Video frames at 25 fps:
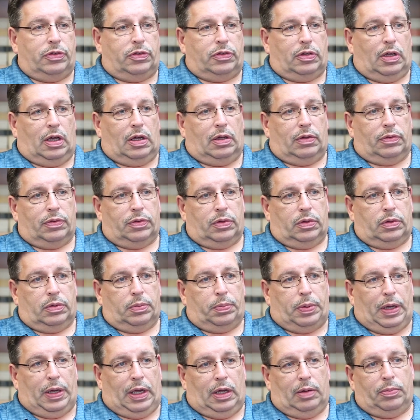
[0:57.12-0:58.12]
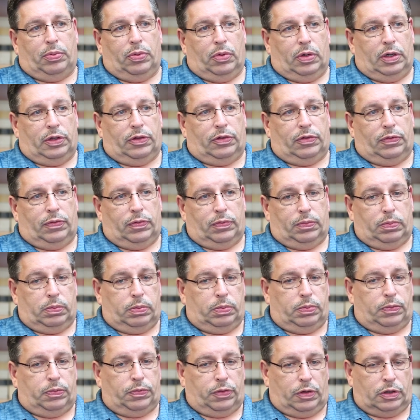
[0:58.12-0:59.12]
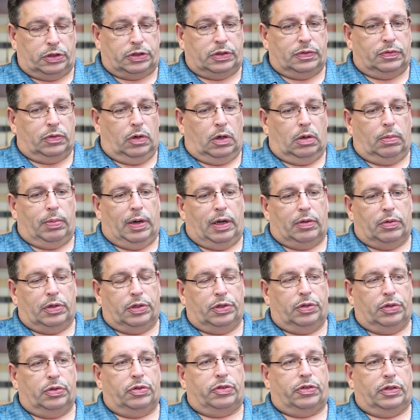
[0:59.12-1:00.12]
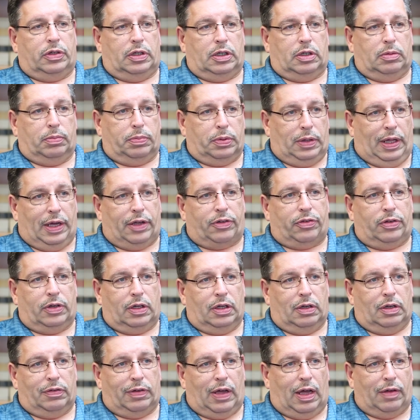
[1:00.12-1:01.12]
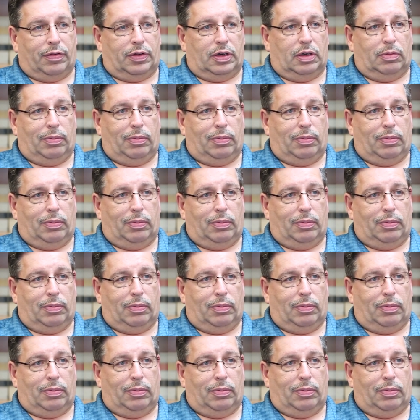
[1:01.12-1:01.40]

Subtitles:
solved the pain points, first of all, by reducing the complexity of having to